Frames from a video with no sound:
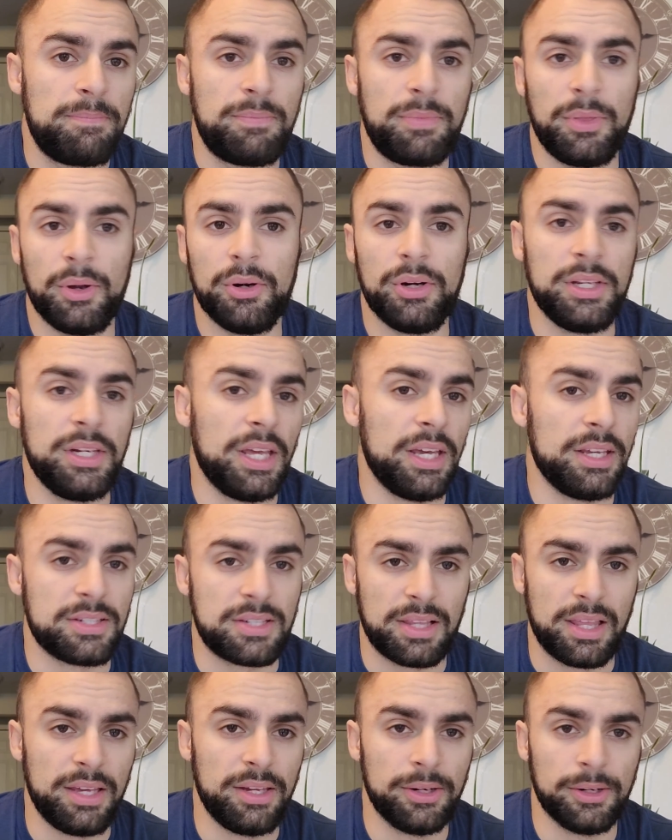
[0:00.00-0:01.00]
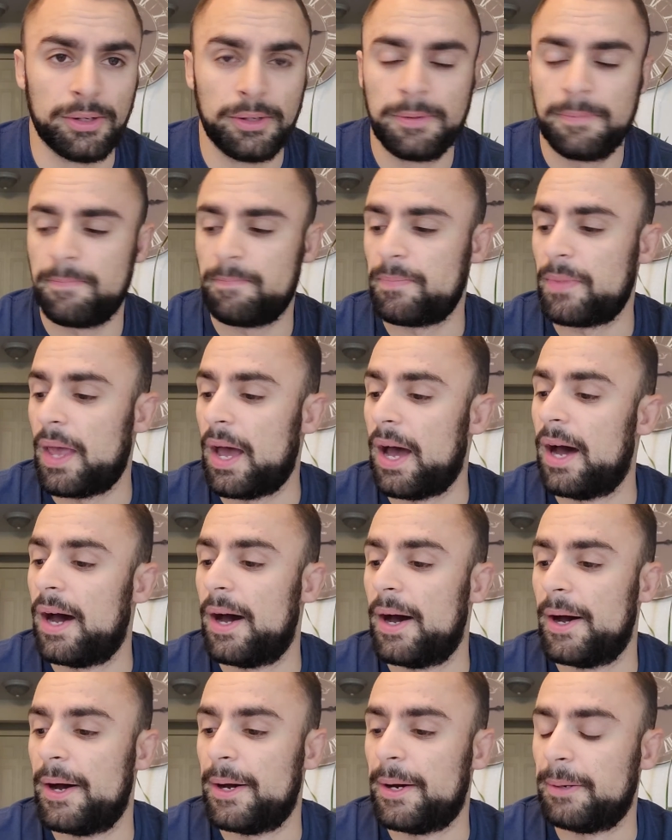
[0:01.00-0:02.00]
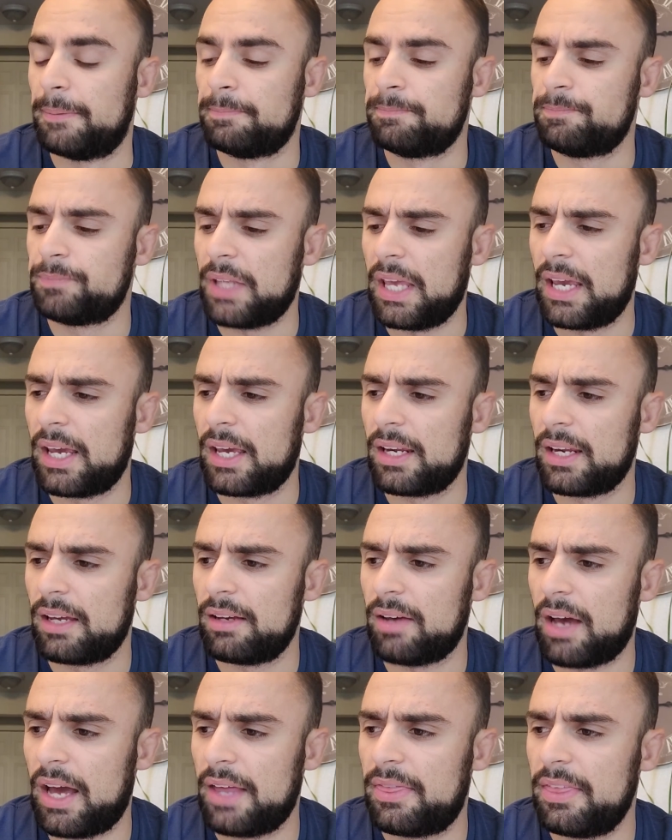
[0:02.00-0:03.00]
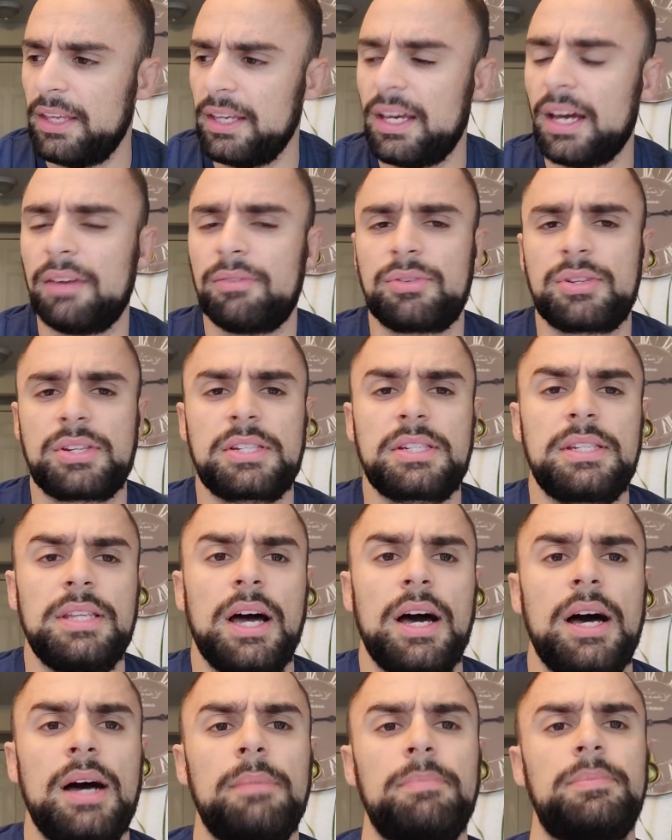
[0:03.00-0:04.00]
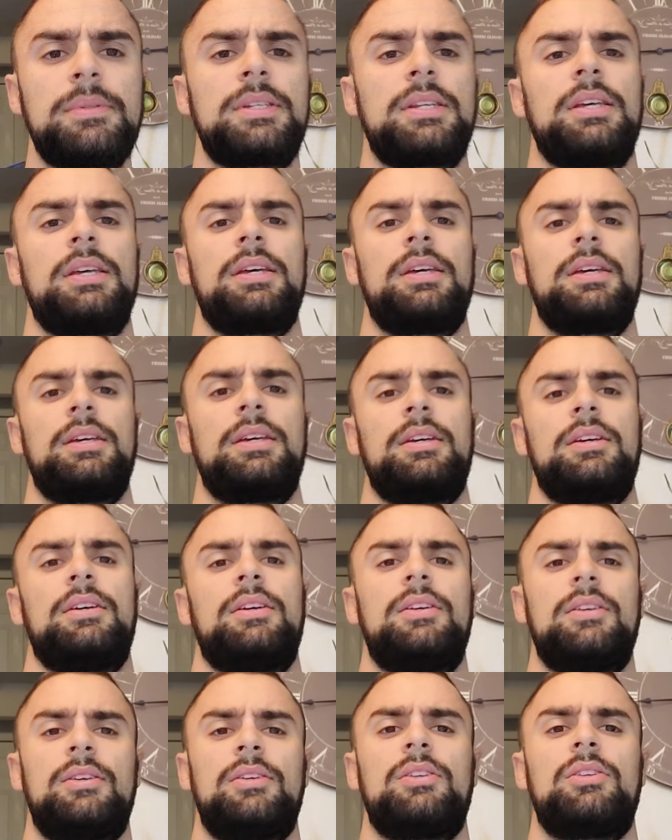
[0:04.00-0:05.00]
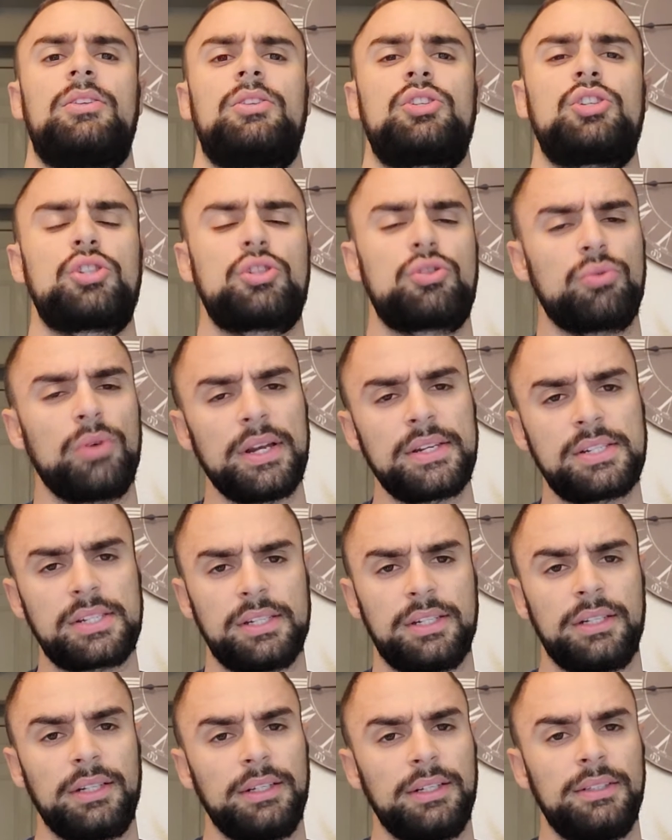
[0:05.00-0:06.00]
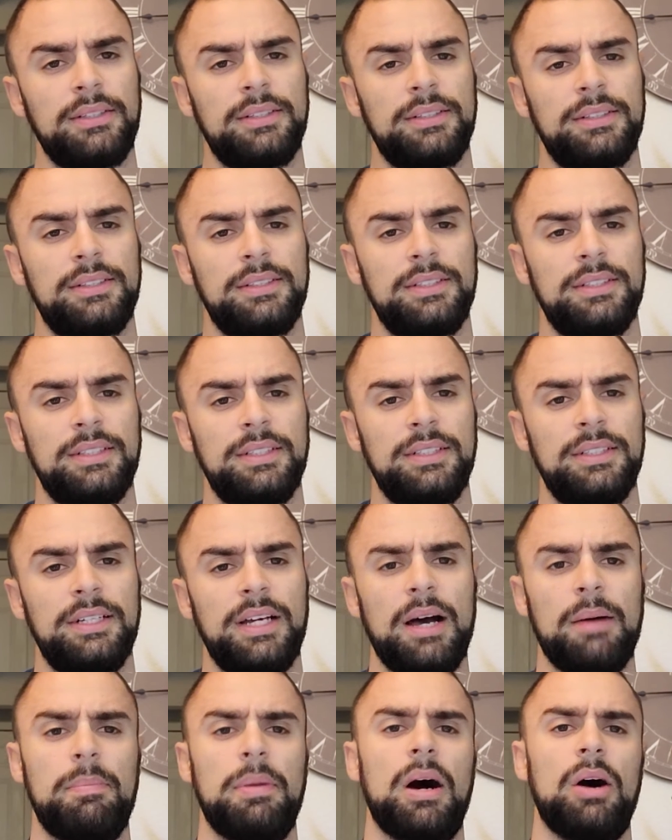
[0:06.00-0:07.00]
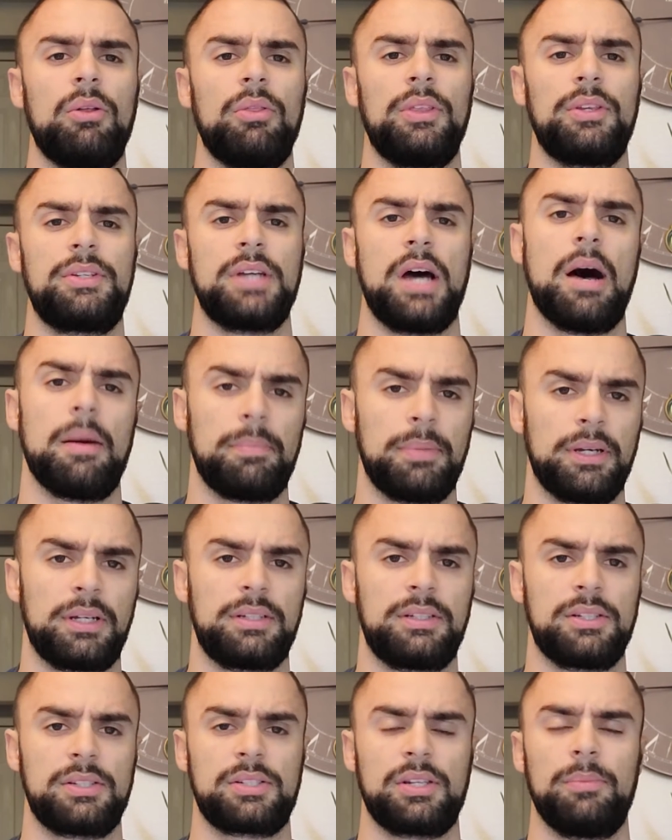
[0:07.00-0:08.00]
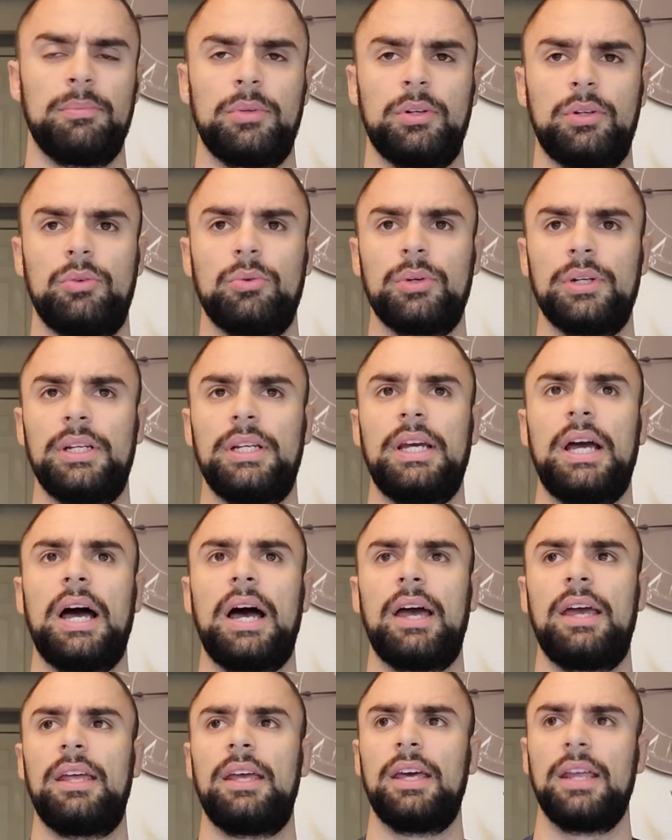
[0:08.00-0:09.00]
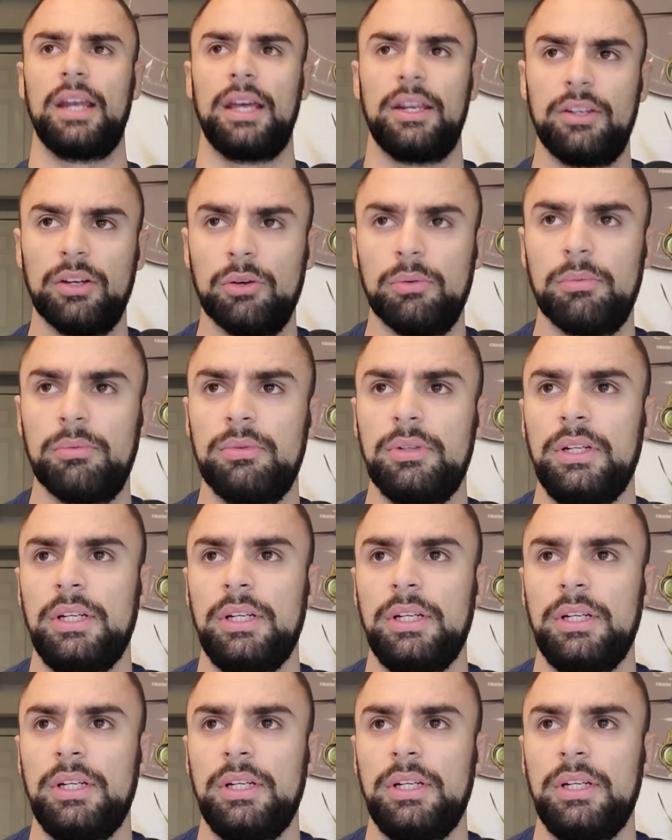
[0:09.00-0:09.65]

30 days later. And I think I've stopped stressing about the topic to some degree. I don't